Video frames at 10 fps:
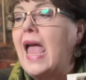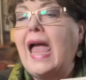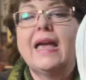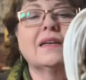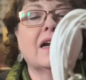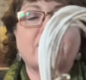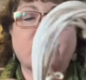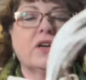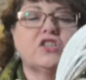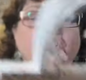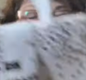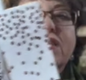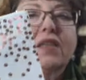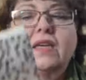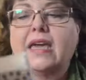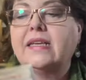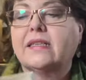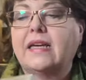And I thought, just in case